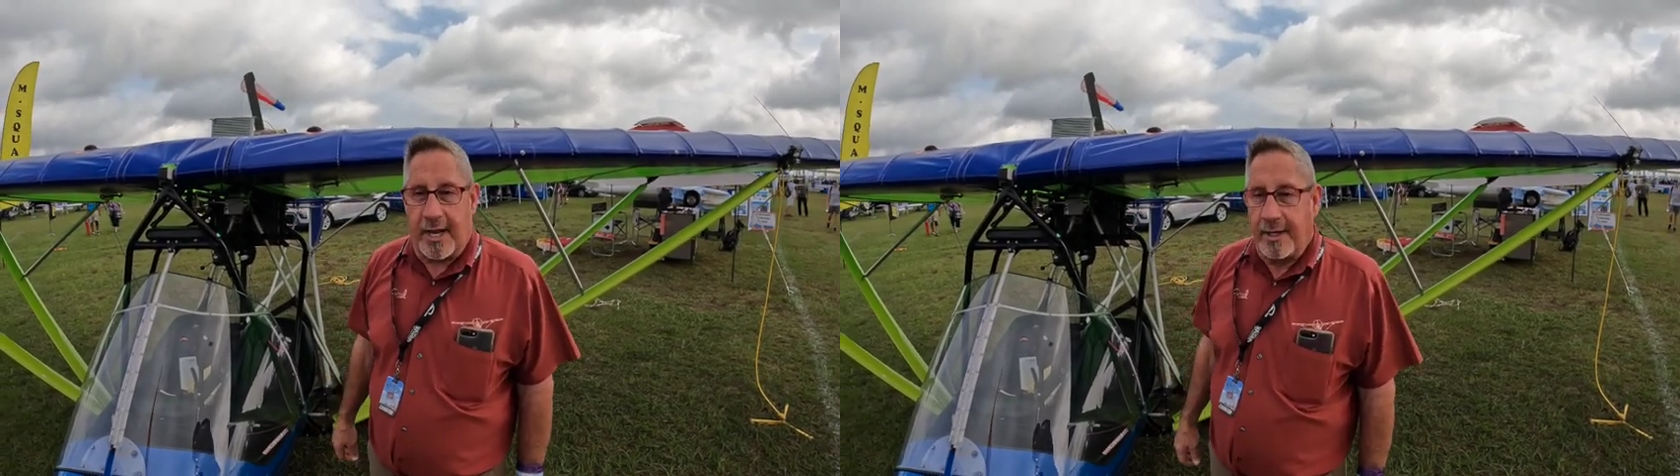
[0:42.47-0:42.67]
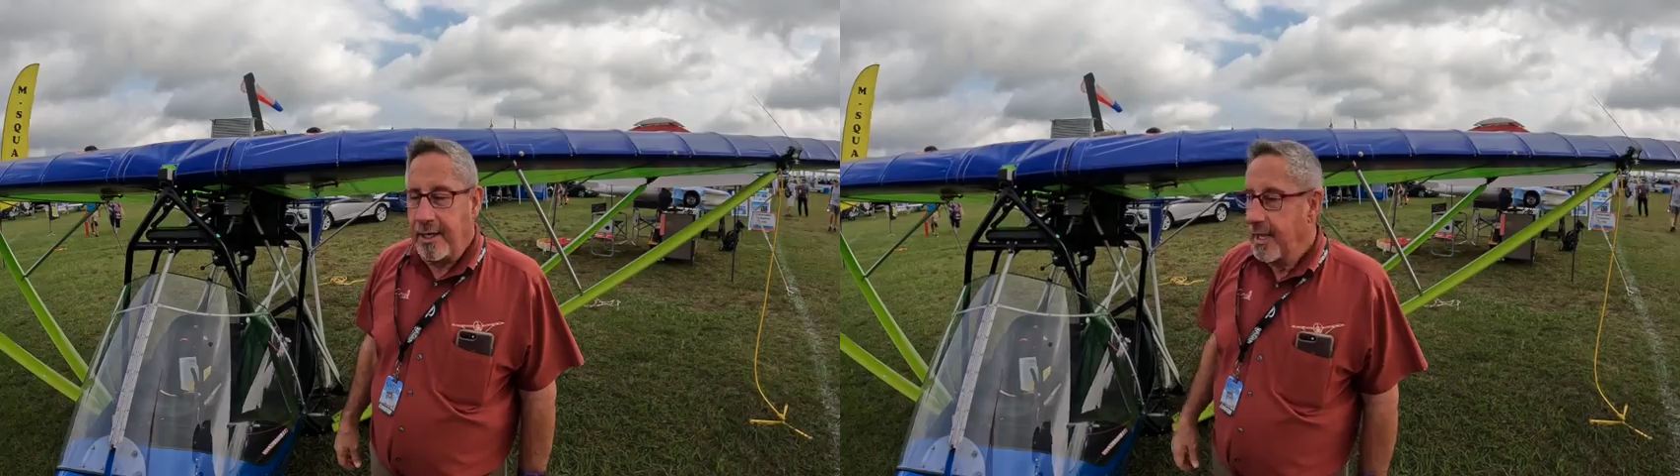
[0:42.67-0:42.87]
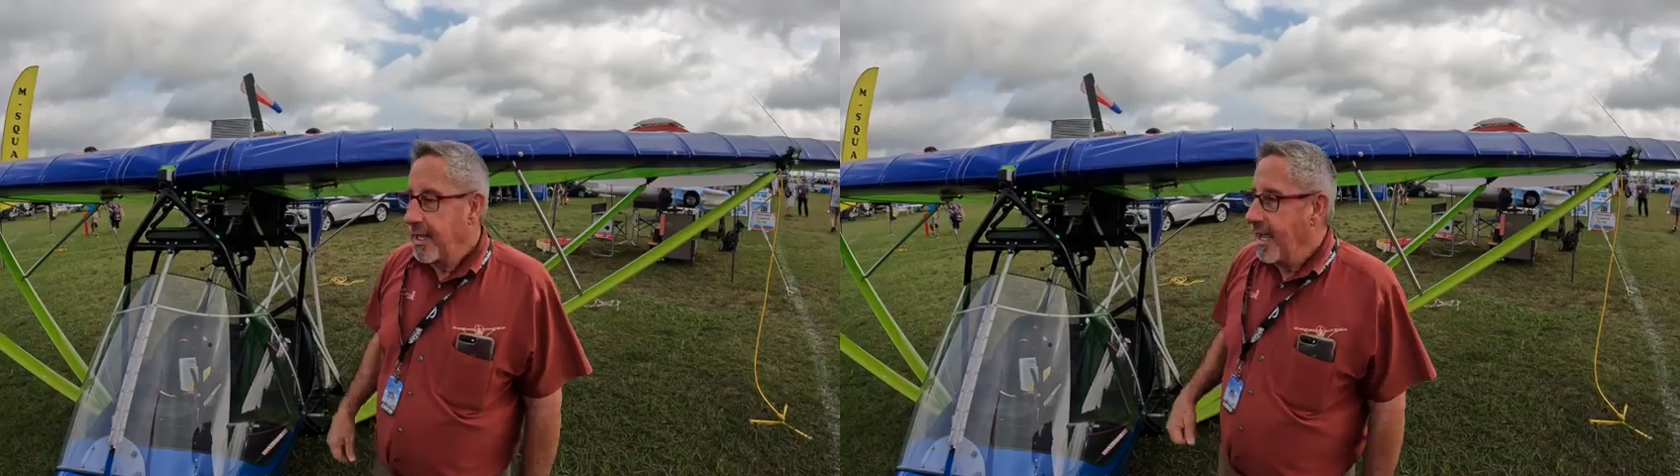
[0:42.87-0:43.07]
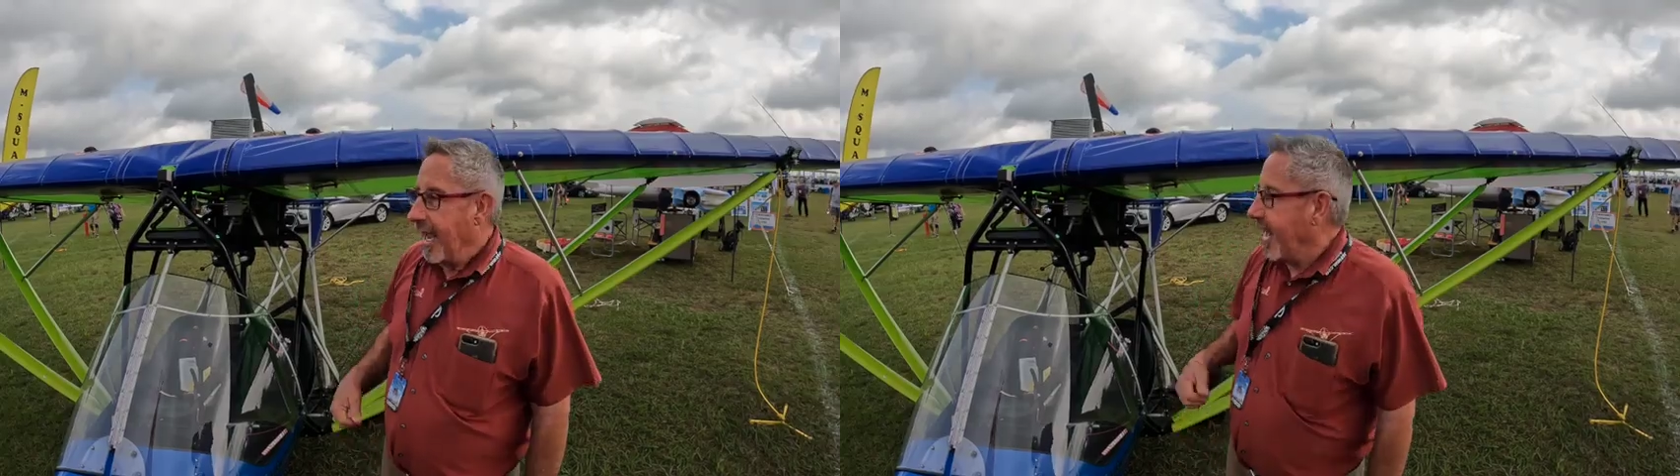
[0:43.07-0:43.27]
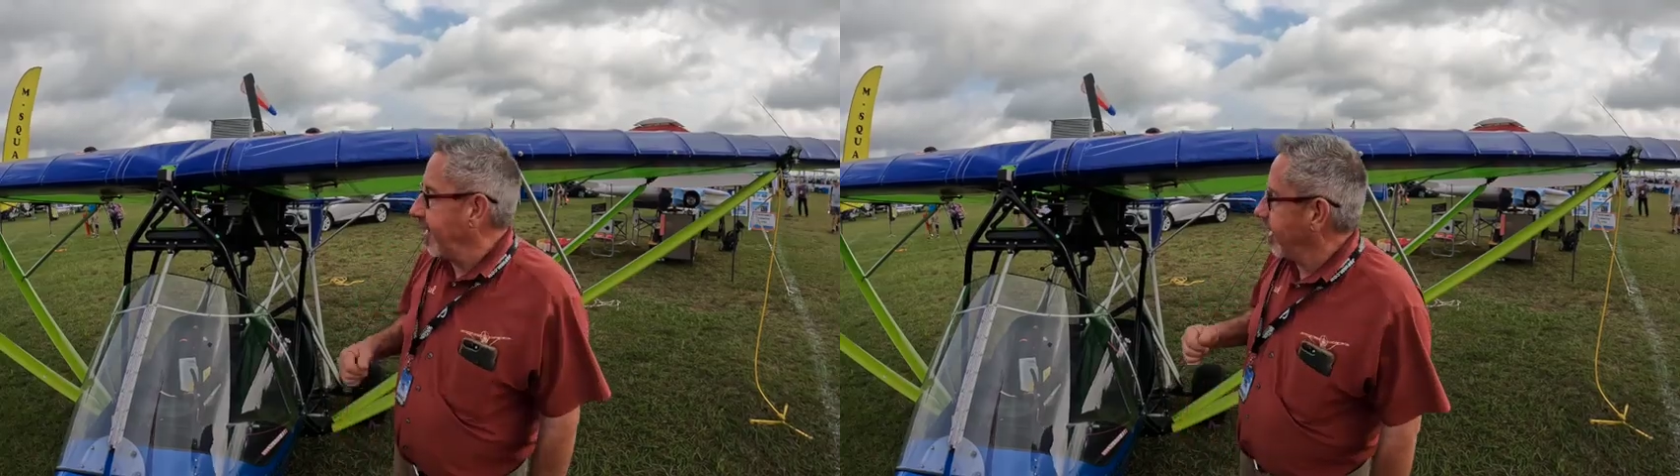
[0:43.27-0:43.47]
in
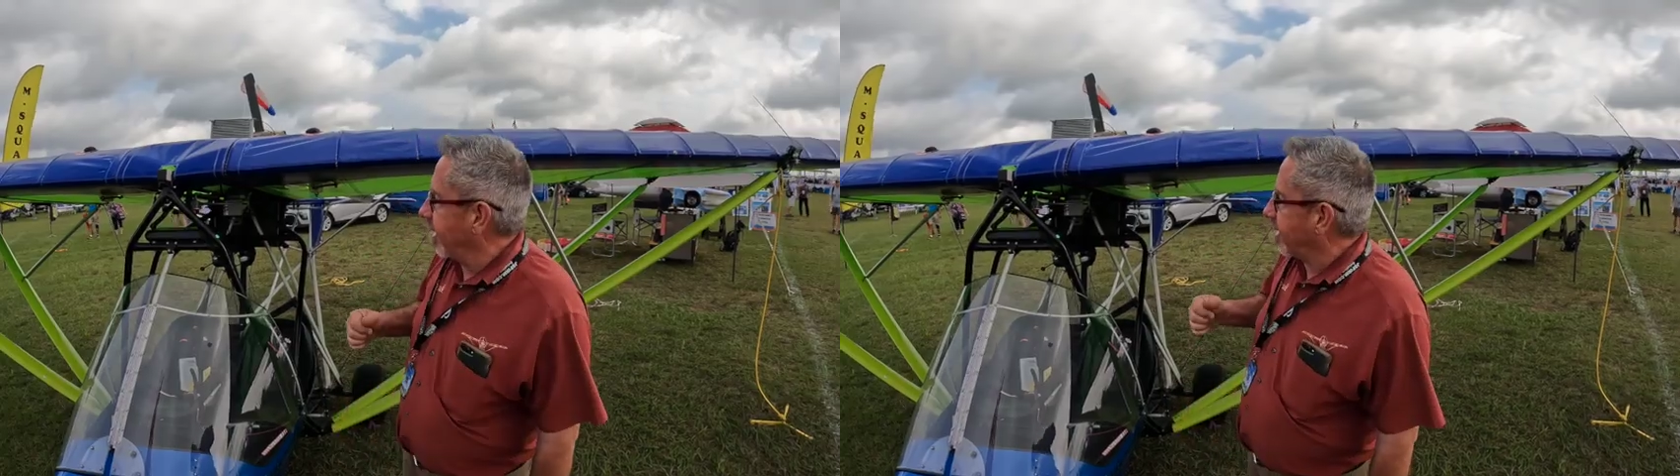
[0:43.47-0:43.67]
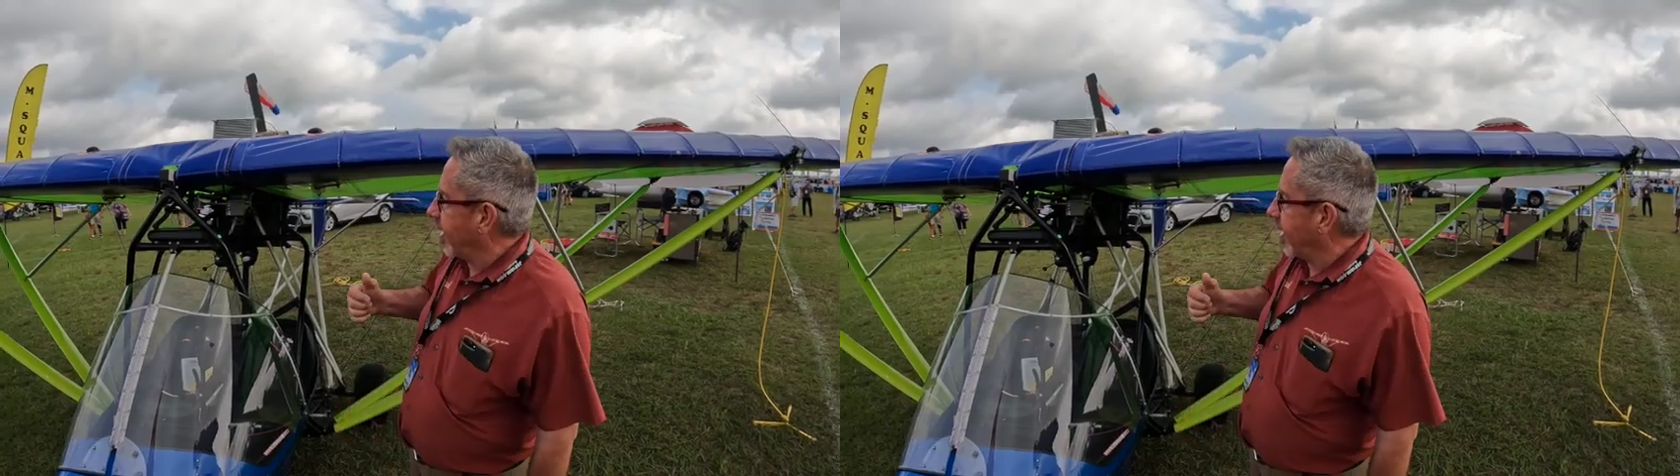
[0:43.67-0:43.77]
and uh, a